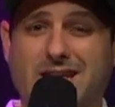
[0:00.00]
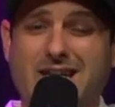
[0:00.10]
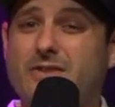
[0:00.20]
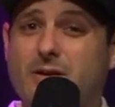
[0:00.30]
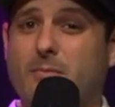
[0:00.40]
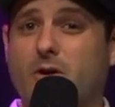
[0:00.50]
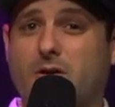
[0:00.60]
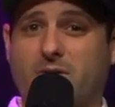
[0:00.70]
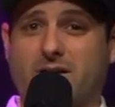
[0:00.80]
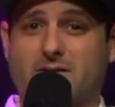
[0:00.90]
even at
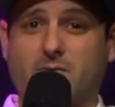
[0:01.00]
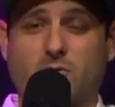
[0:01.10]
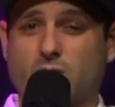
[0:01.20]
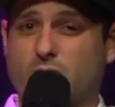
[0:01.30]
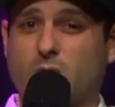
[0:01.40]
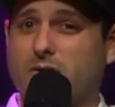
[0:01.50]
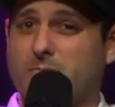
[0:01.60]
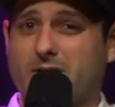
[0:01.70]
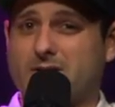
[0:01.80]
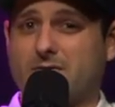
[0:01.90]
Market Basket, which was one of the
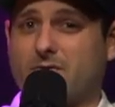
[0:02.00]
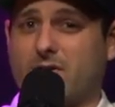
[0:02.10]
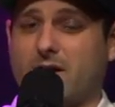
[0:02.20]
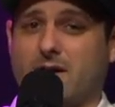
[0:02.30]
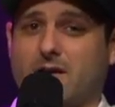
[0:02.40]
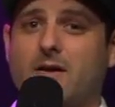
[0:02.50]
best I've ever had,